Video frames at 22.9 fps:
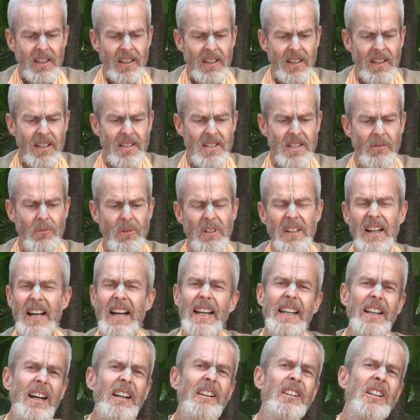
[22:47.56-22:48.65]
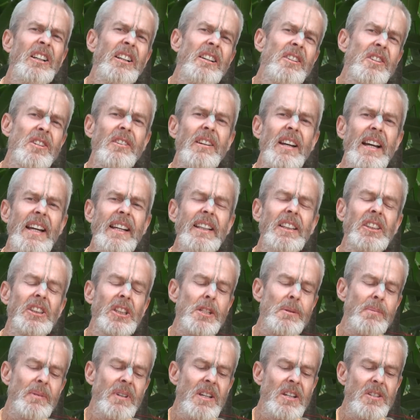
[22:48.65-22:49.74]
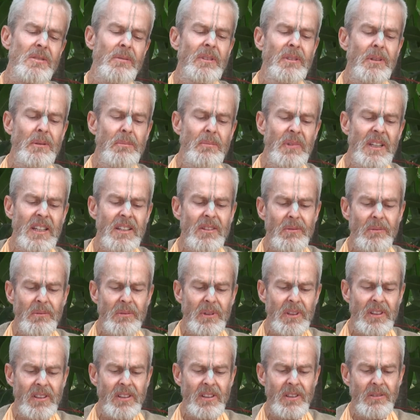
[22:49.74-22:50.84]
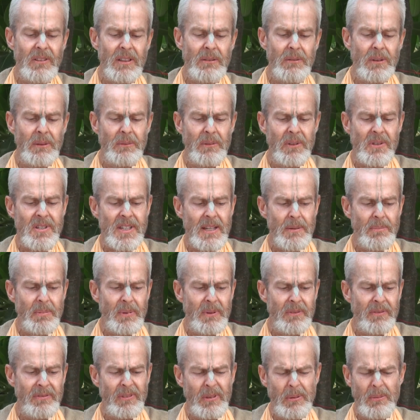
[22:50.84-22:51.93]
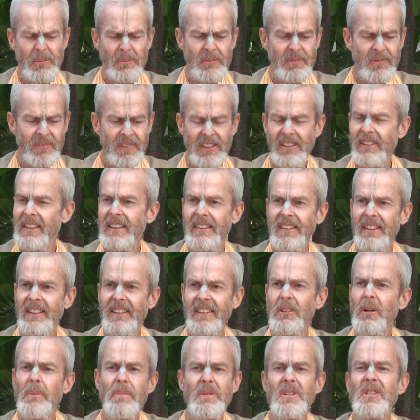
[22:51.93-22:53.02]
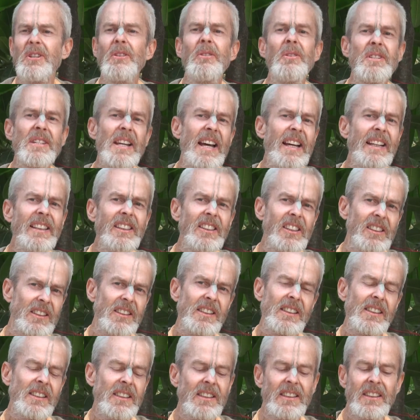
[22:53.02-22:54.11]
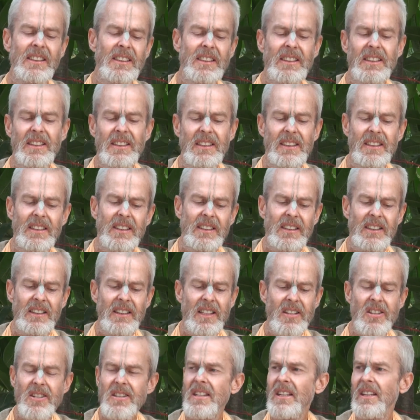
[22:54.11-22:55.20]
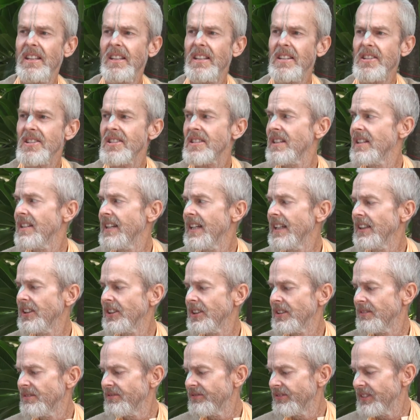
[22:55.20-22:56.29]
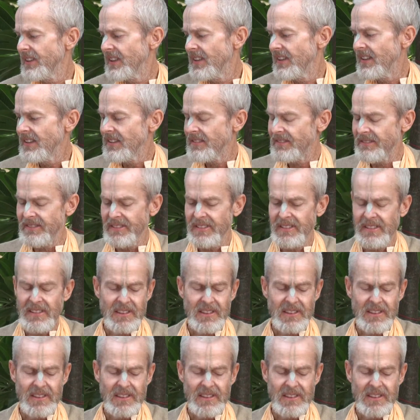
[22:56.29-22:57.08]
They say, our hearts are anxious because when we meet with you and when we're separate from you, the gopis are always anxious. This is the nature of free love.